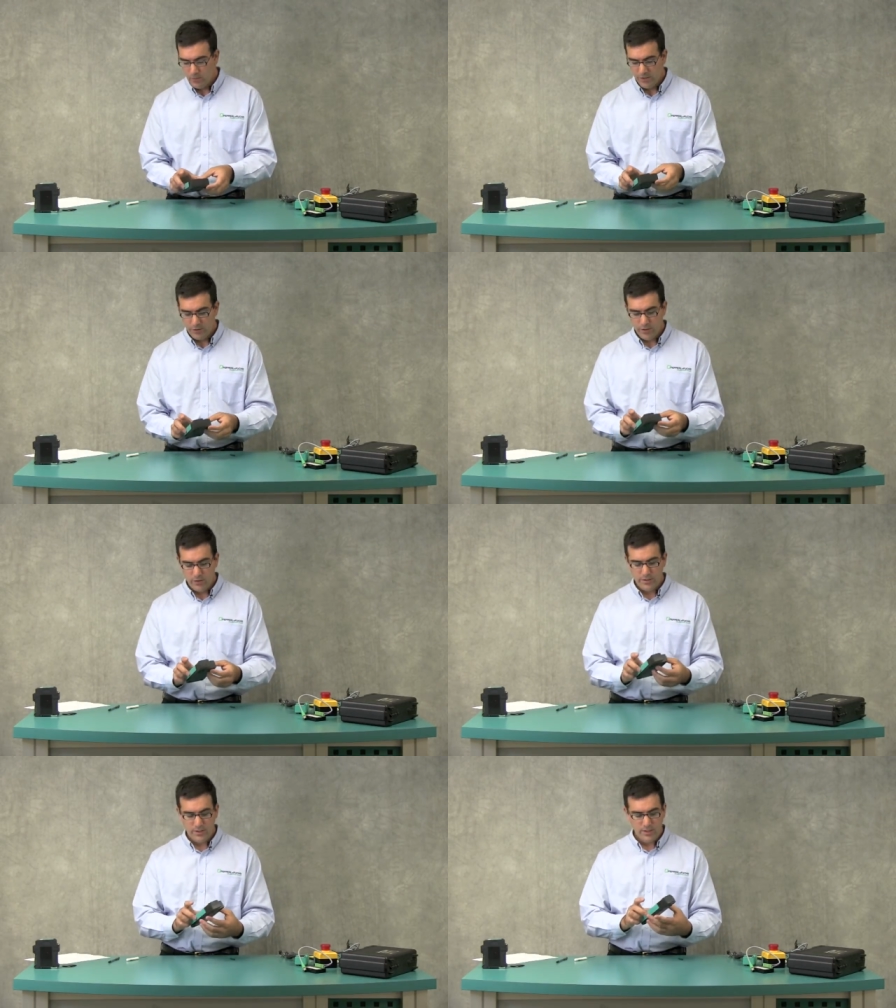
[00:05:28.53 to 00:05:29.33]
What you'll
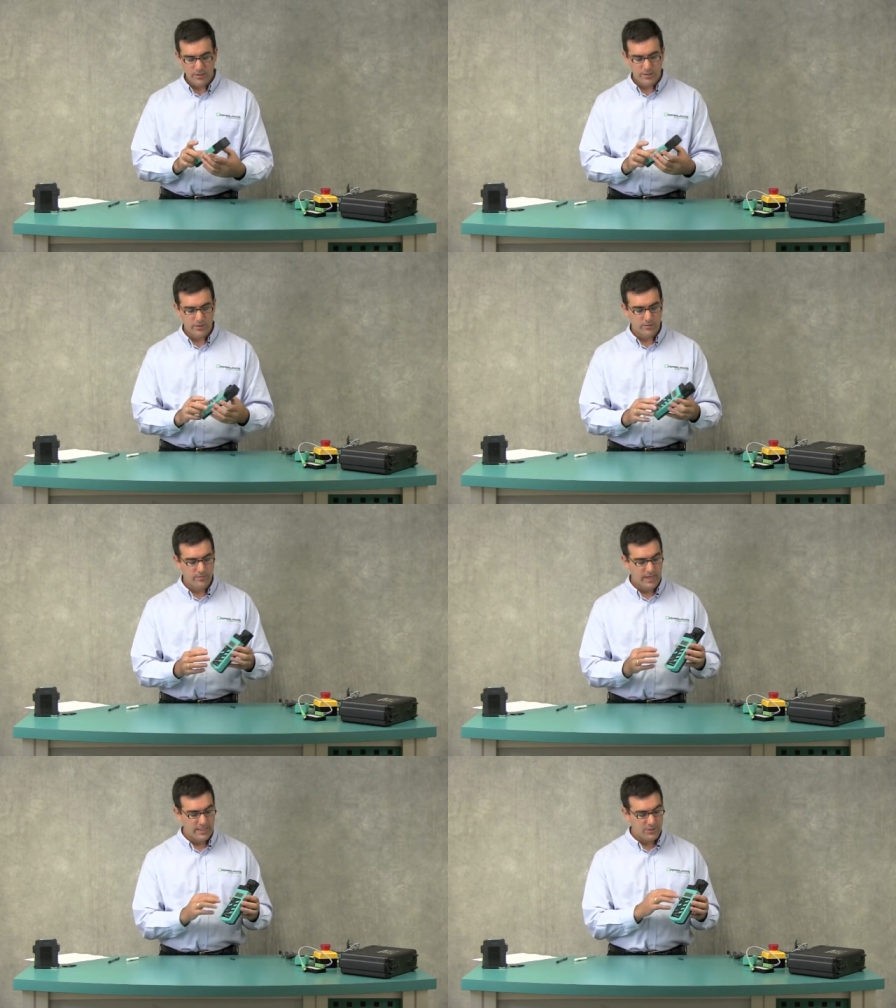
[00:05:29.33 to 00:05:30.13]
notice
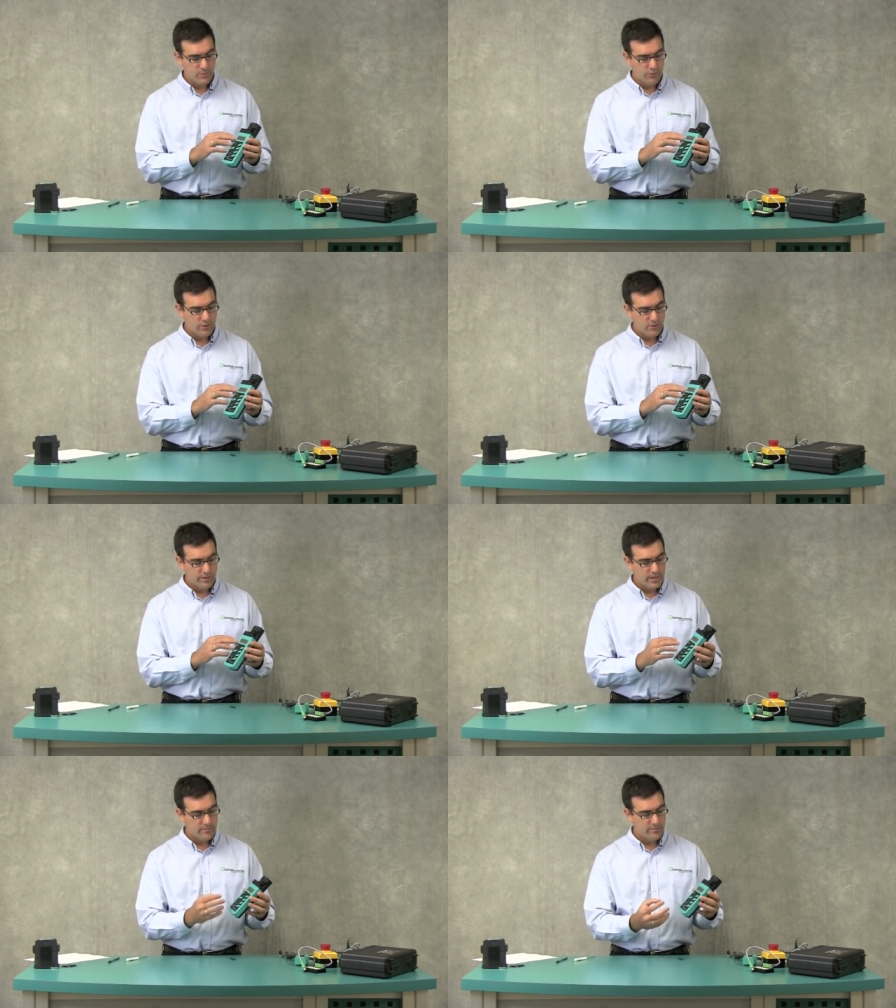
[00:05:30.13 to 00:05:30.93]
also, as you
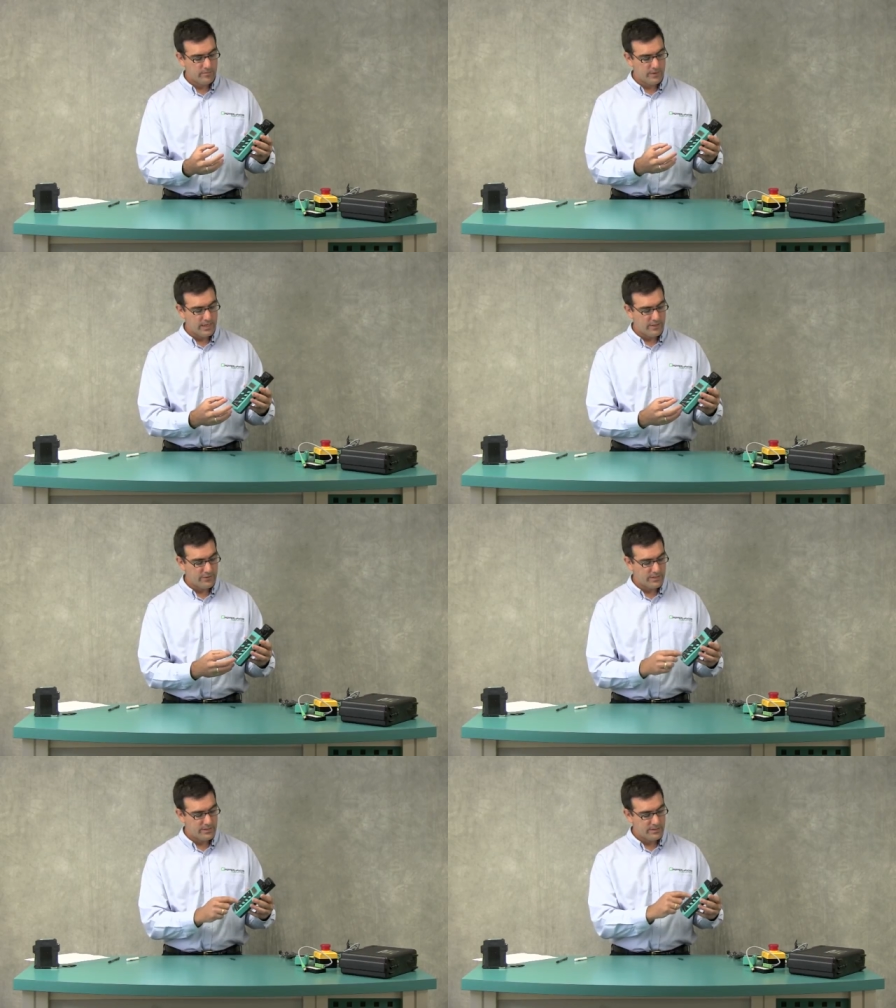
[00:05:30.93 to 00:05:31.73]
program the
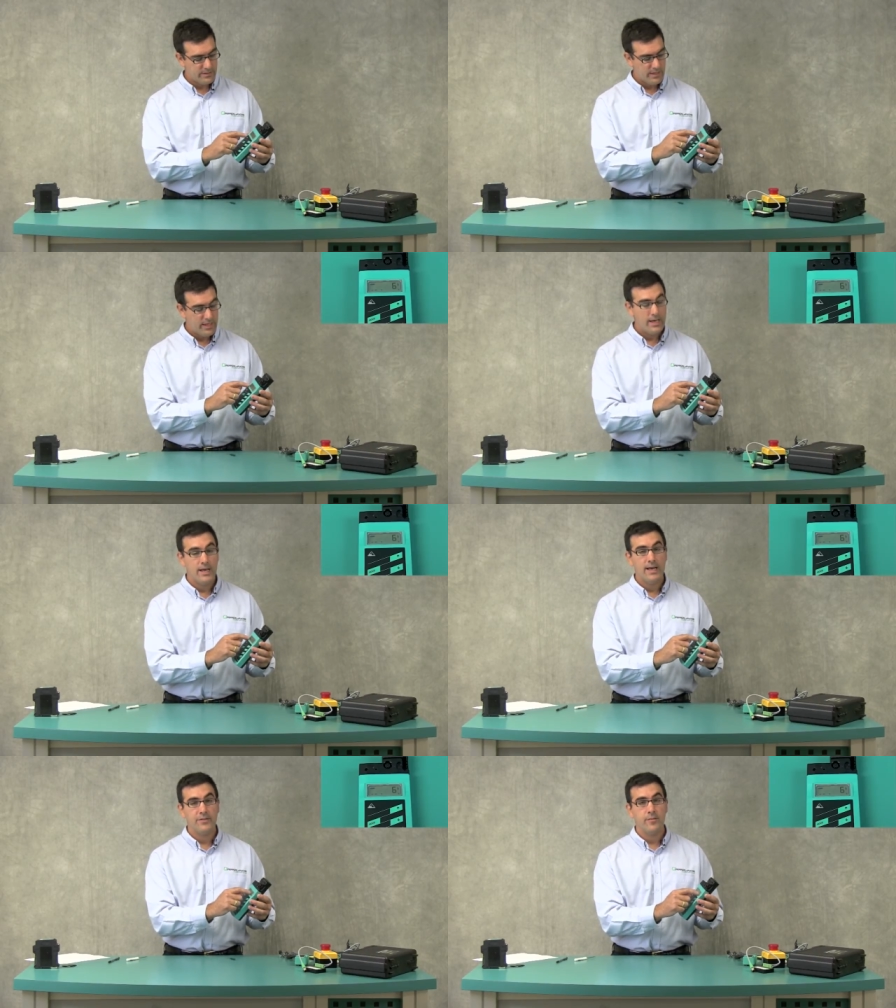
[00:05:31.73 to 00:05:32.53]
addresses,
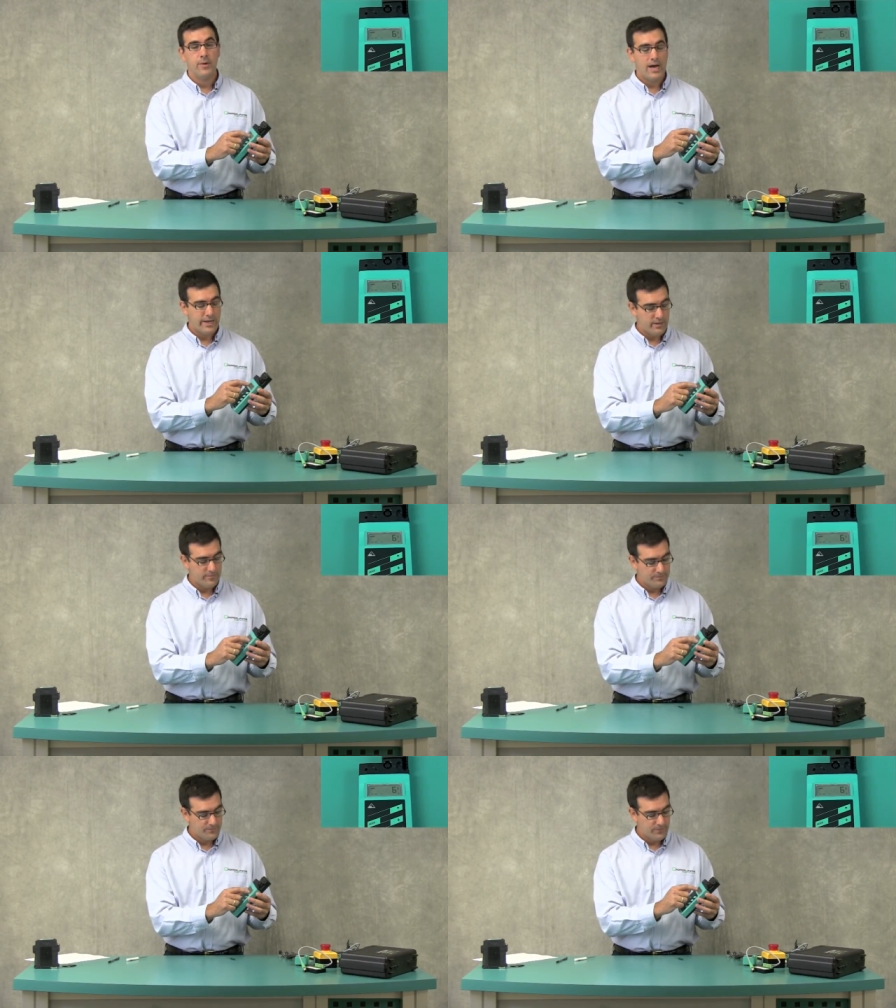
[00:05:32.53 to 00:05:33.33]
at the
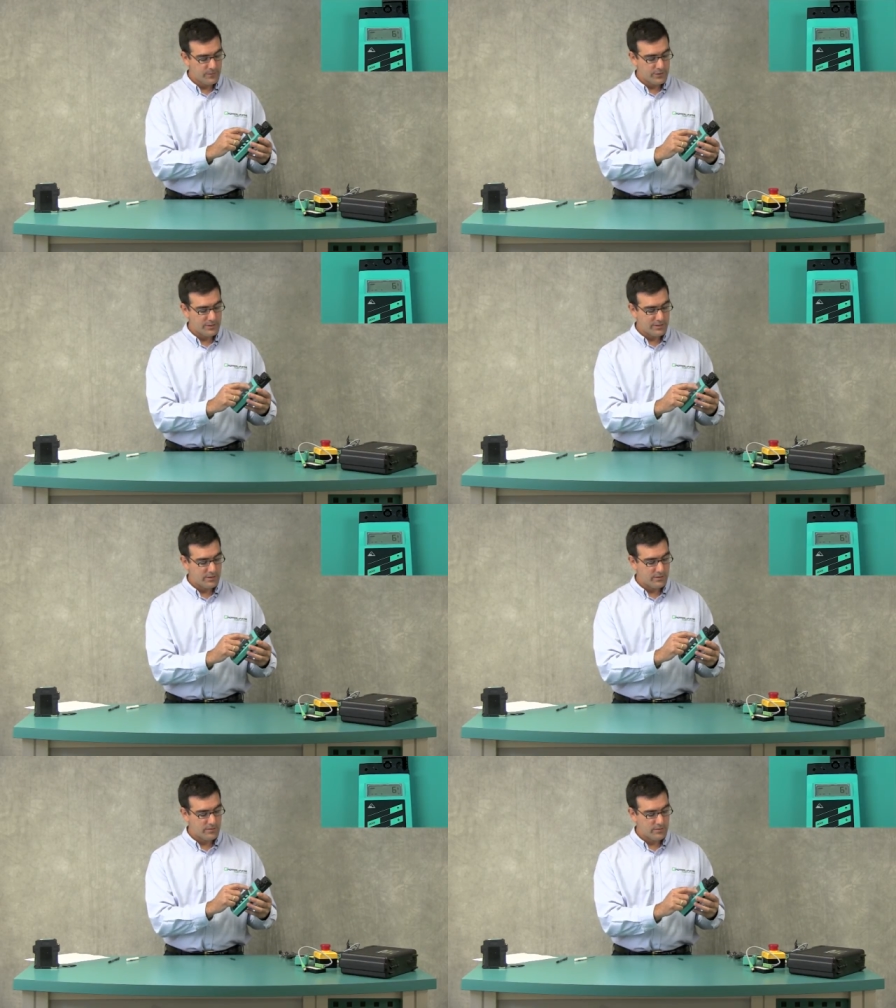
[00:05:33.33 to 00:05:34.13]
bottom there's a
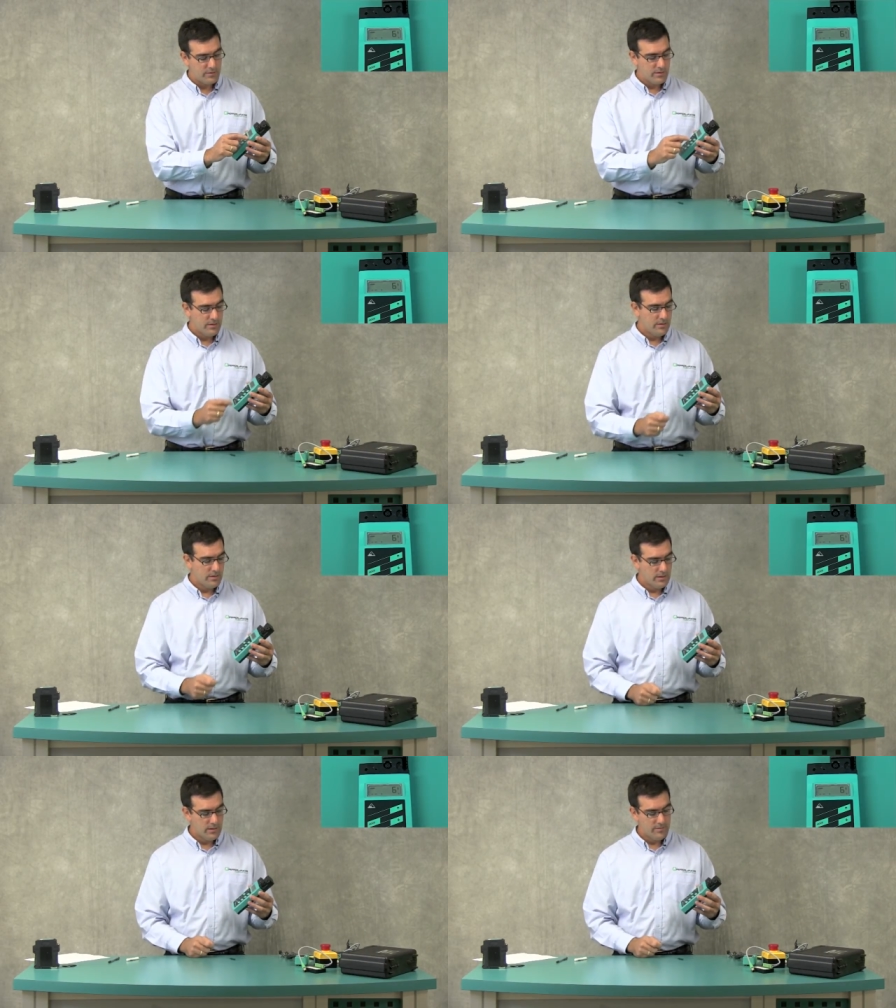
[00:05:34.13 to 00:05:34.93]
little
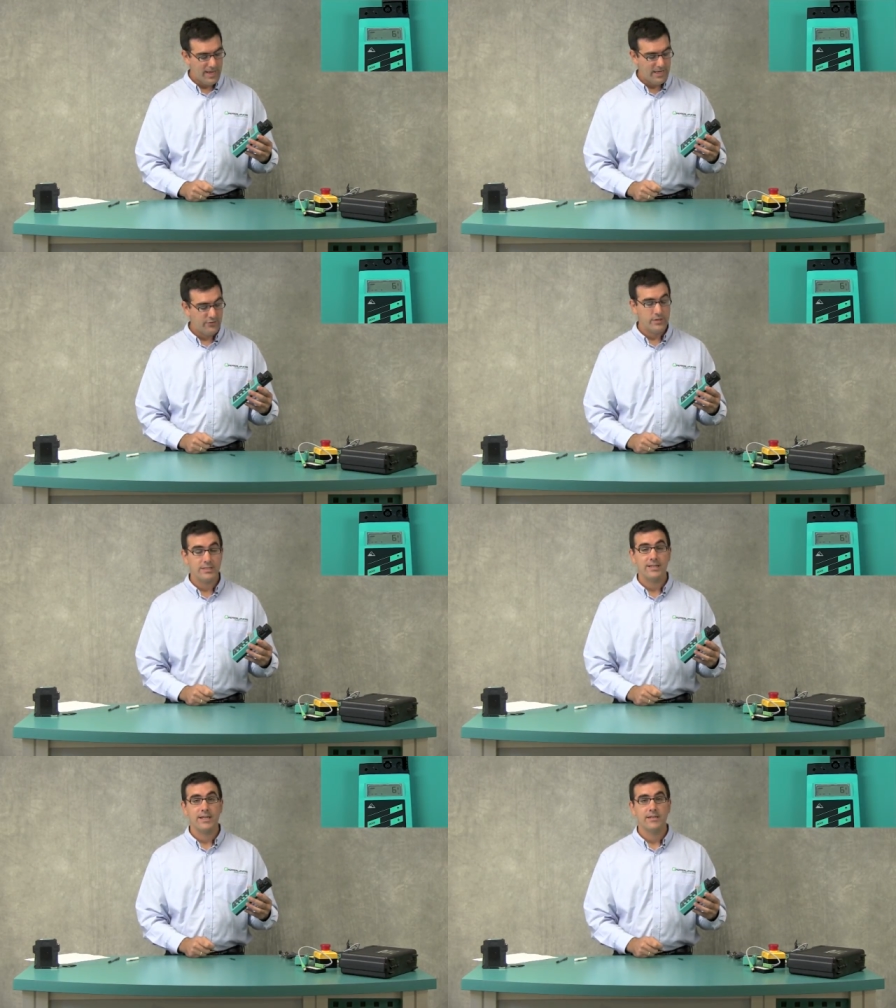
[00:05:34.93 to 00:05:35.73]

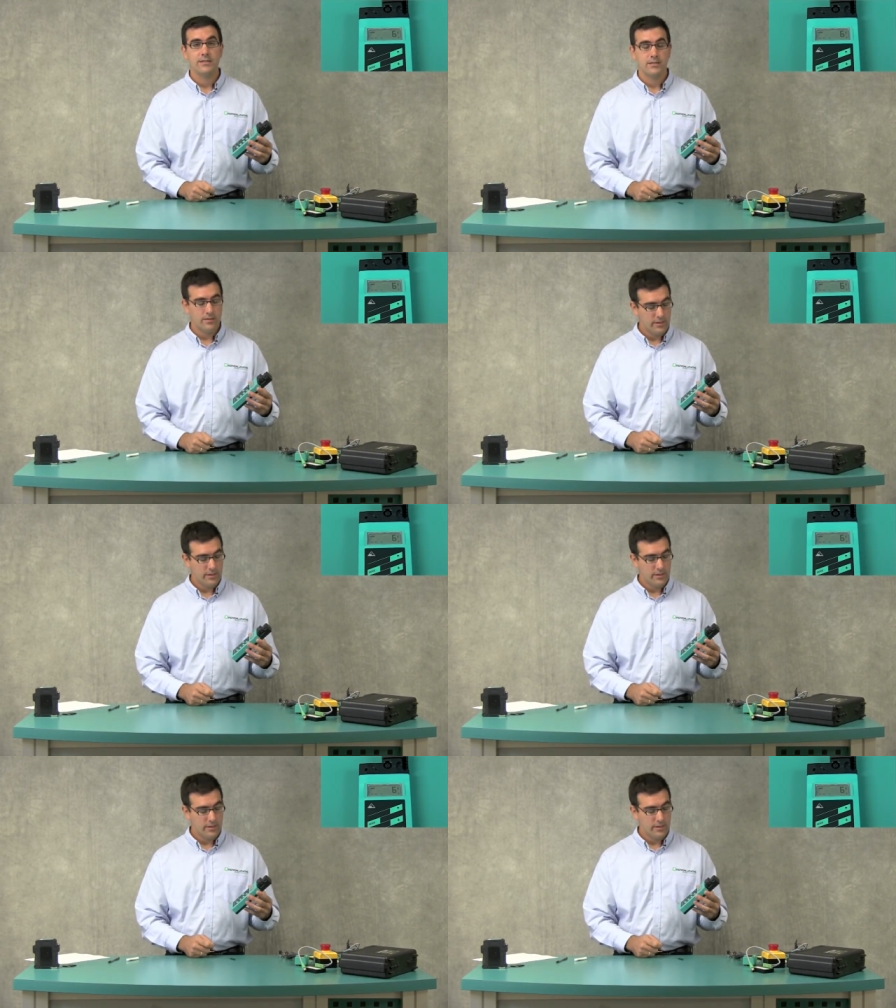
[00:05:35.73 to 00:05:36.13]
address list.